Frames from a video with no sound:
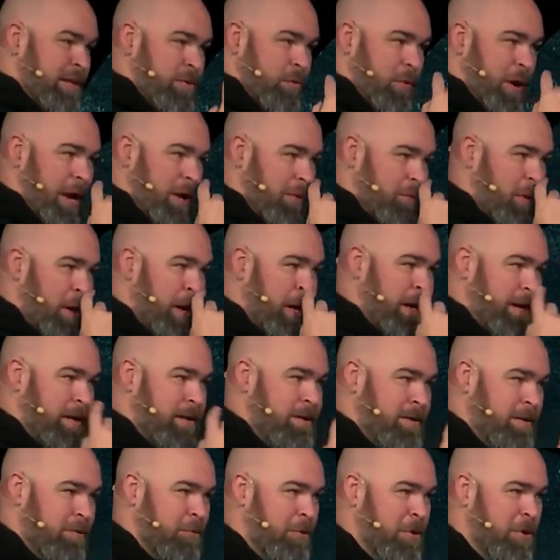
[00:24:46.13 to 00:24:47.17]
the right way
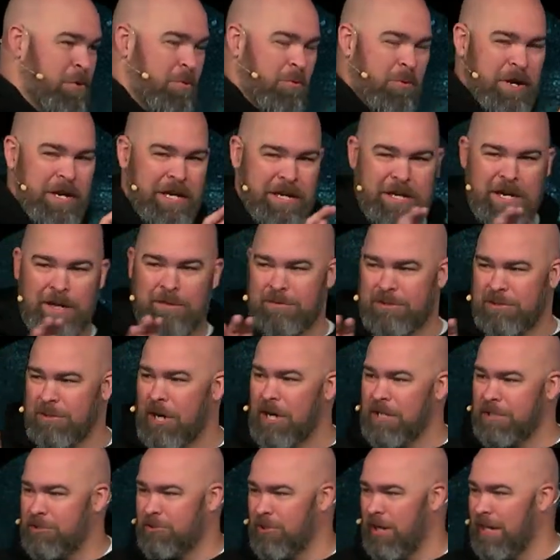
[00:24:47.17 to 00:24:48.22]
when it comes to
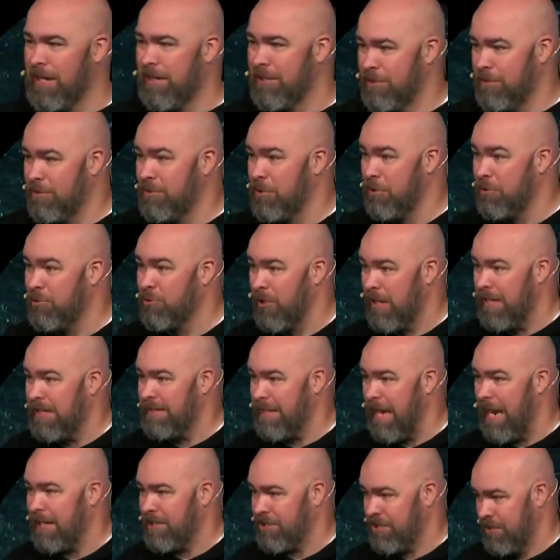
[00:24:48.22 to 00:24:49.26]
us trying to do
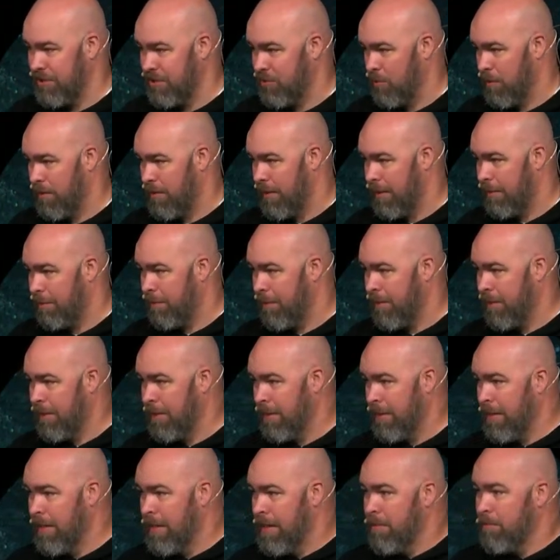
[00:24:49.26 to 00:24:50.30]
transactions with him.
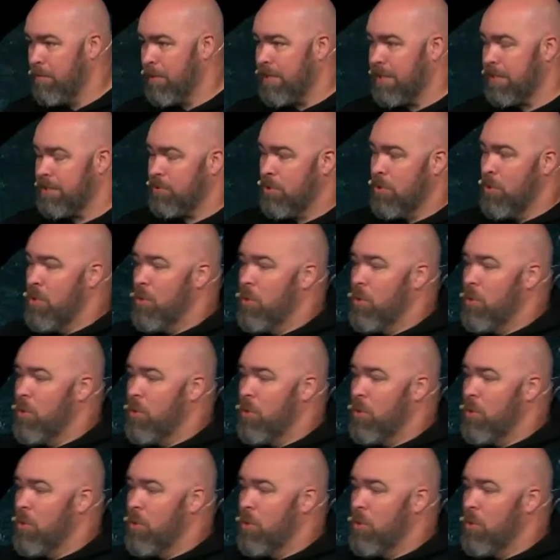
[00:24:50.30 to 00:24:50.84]
Because